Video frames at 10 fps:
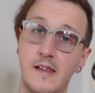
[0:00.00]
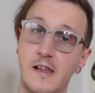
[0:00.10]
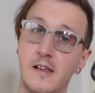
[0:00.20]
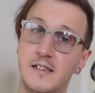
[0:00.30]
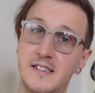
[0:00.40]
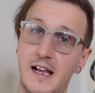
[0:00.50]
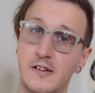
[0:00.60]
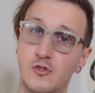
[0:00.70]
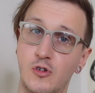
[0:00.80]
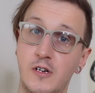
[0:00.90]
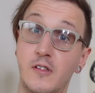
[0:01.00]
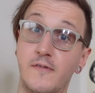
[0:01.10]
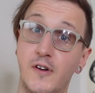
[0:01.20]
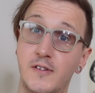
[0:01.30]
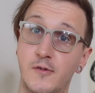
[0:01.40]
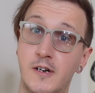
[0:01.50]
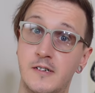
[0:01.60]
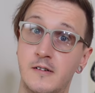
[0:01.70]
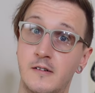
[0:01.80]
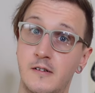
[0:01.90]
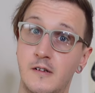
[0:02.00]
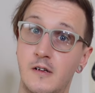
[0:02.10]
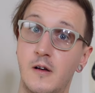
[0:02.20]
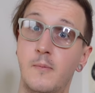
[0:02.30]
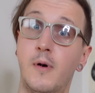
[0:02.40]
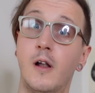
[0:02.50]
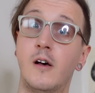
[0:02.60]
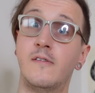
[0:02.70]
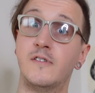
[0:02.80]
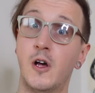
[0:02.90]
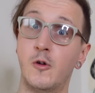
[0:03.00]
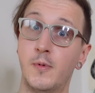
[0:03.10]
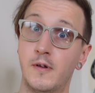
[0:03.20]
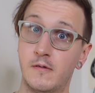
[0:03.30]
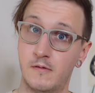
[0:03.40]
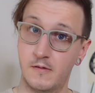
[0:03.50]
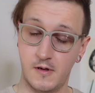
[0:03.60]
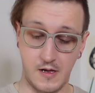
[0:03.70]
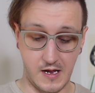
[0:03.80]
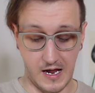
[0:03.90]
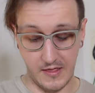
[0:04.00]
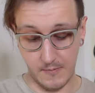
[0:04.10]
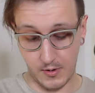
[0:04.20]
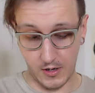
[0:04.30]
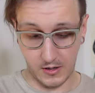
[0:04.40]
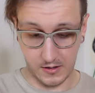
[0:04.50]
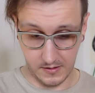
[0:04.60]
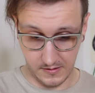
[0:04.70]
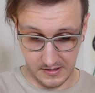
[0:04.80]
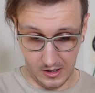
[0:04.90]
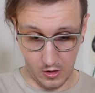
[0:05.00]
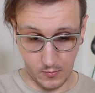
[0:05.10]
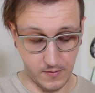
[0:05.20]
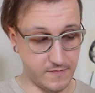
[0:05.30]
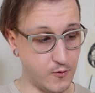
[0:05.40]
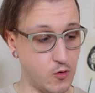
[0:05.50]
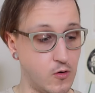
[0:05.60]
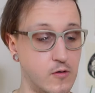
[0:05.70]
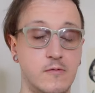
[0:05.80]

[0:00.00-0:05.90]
the second string on the first fret, pull off to open, and then pluck the open four.